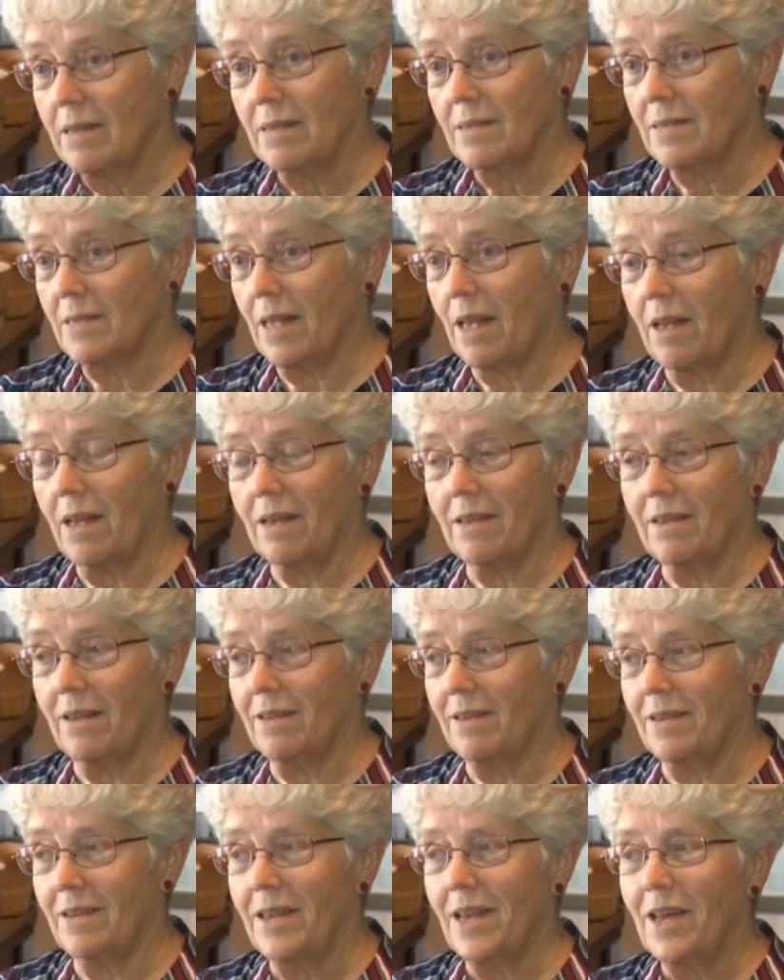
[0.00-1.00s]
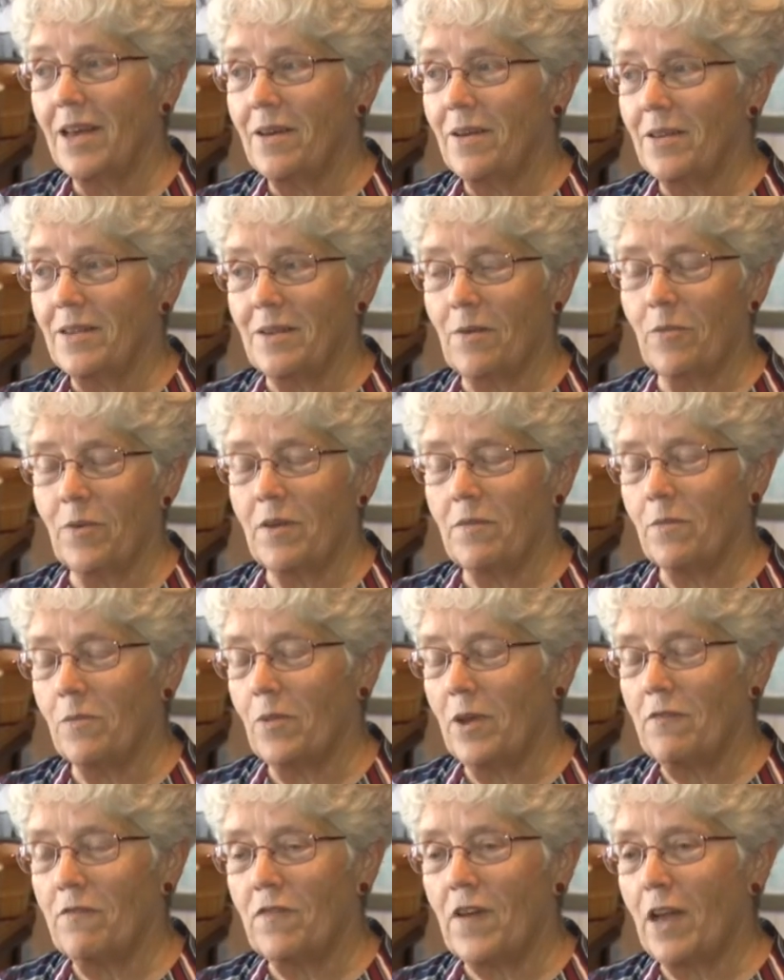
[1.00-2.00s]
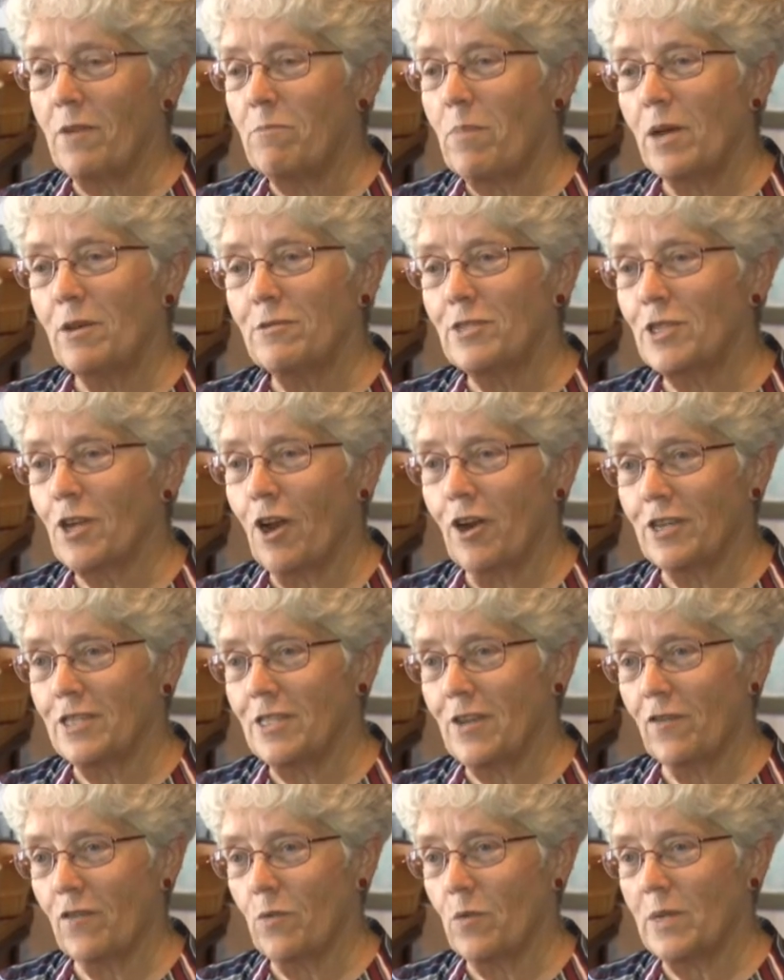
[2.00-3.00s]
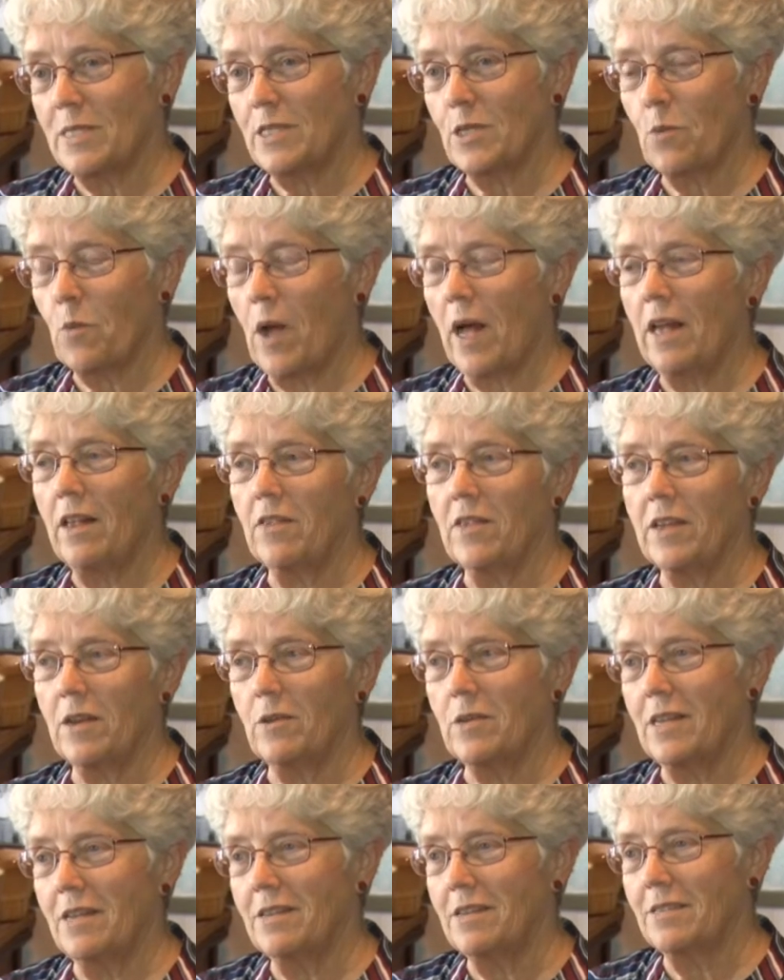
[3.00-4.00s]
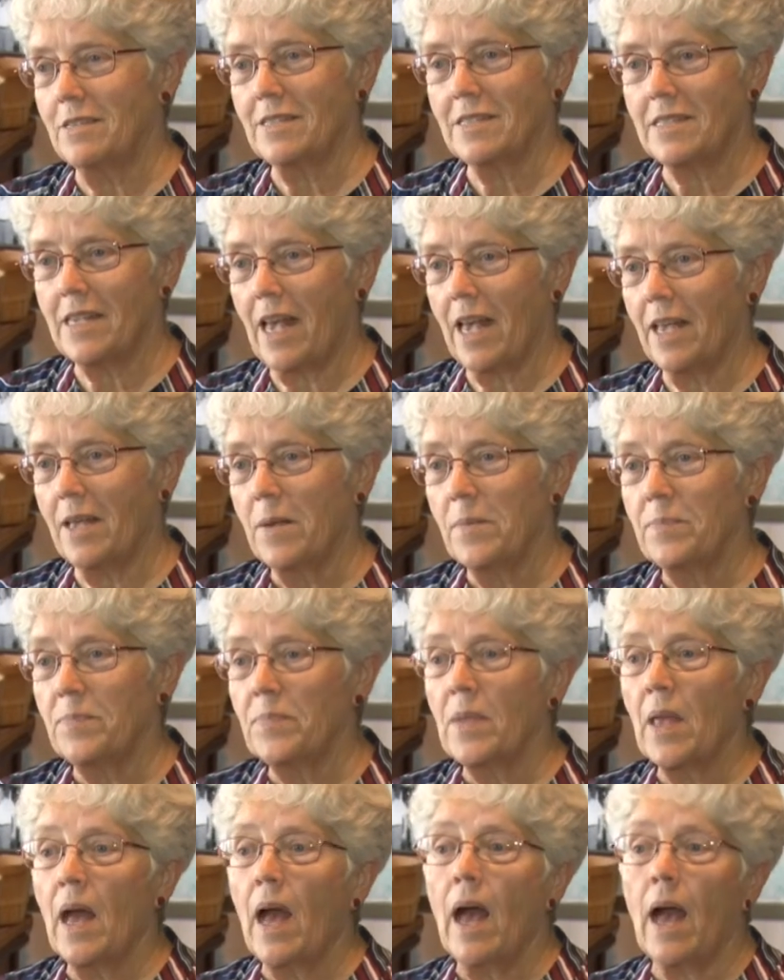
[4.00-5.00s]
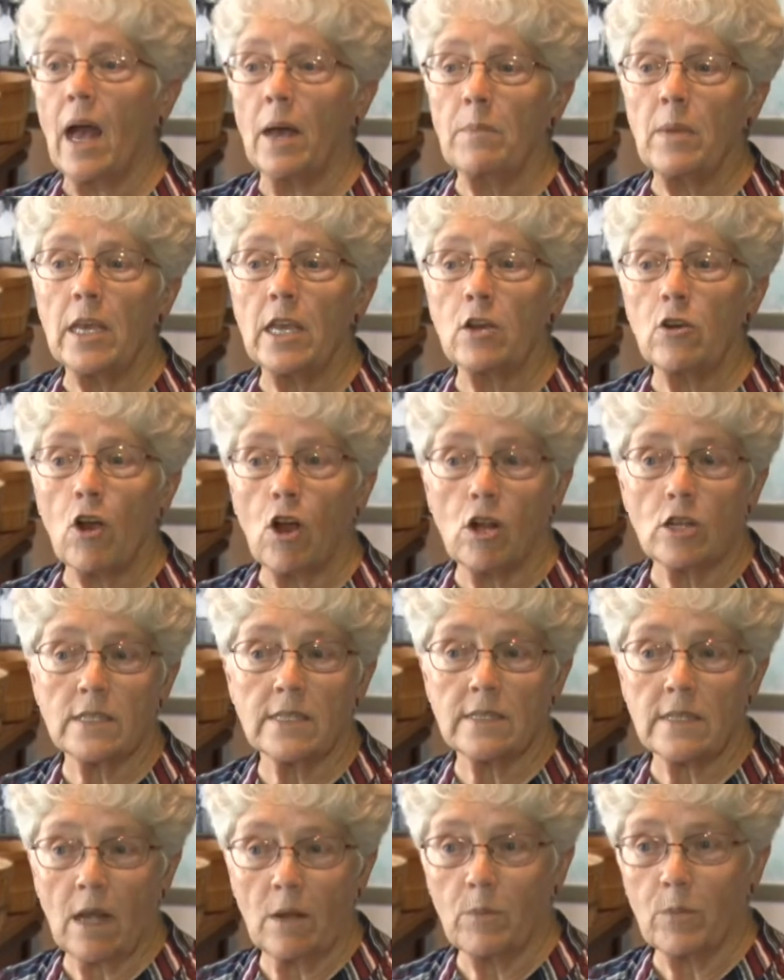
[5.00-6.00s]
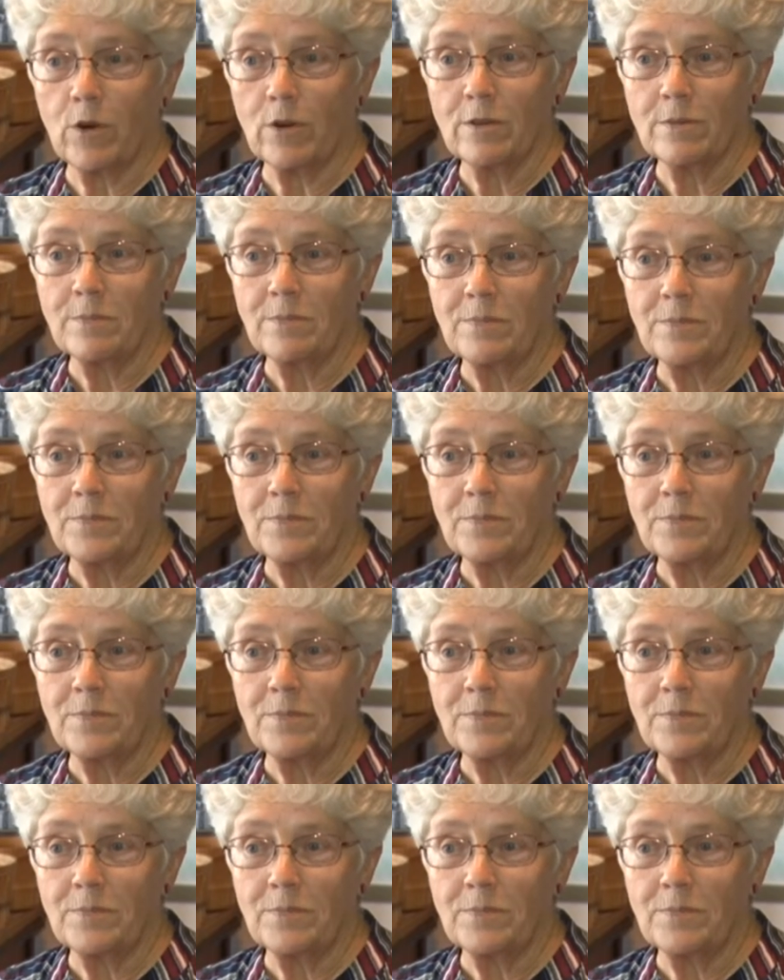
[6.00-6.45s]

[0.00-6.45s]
So, uh, we, we, find postcards every once in a while that will say, I'm here all summer